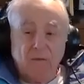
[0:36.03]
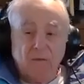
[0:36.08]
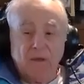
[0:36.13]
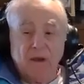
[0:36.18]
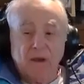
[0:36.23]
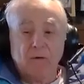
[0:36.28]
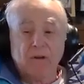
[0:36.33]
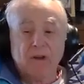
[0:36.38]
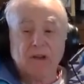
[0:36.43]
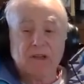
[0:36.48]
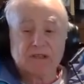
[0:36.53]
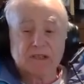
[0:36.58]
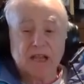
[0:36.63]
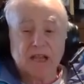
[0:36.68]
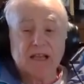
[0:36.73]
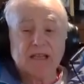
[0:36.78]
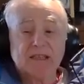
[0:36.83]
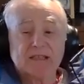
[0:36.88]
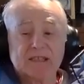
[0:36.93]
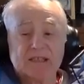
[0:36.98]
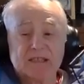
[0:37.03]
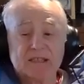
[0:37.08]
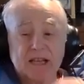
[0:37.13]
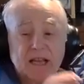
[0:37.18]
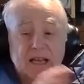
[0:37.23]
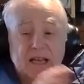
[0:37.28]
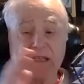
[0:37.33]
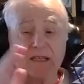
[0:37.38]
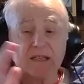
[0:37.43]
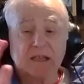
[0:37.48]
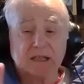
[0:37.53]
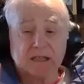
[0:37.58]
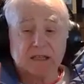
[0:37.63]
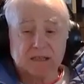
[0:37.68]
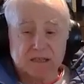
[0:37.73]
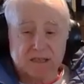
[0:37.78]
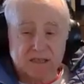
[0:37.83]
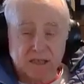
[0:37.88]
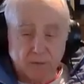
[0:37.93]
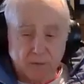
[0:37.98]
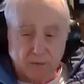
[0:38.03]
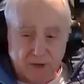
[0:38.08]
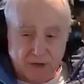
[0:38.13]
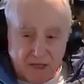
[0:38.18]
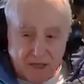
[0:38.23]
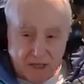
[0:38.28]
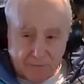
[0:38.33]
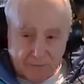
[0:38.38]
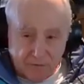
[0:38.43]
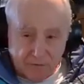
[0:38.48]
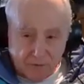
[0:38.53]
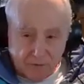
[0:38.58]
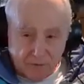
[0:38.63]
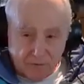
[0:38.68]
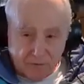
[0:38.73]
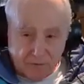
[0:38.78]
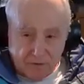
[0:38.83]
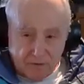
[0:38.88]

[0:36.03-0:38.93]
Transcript: There is a sentence that we give you,